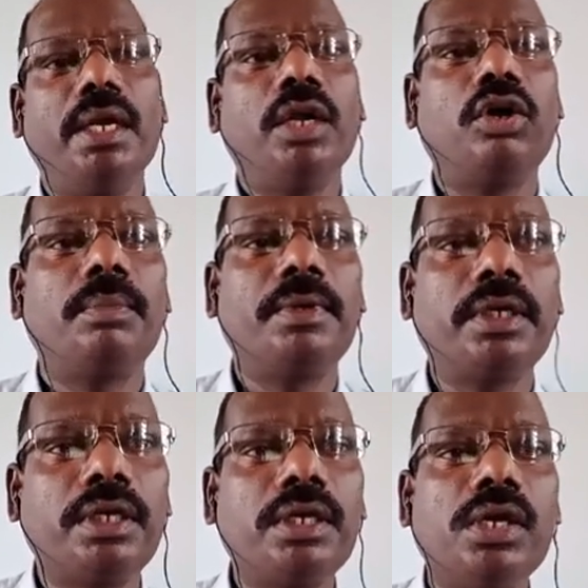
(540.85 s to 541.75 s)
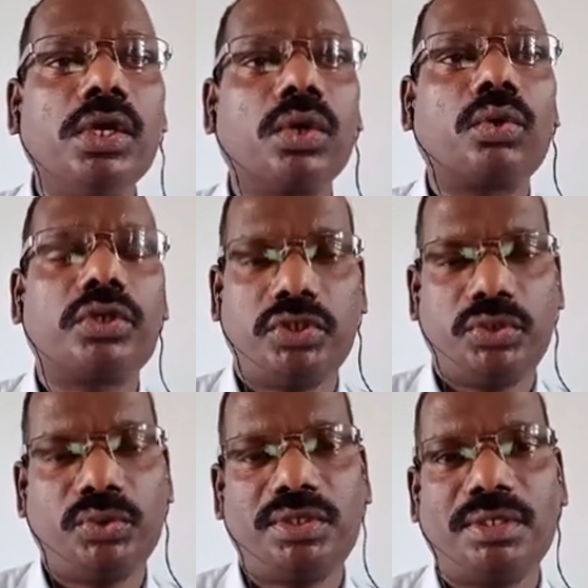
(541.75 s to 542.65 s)
developed that
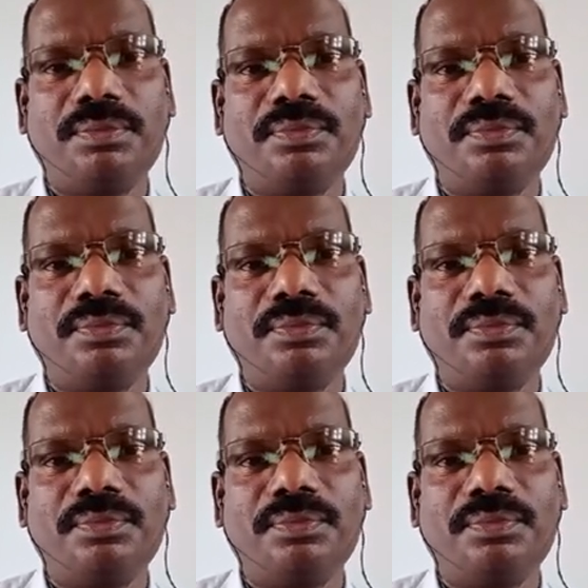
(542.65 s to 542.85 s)
constitution.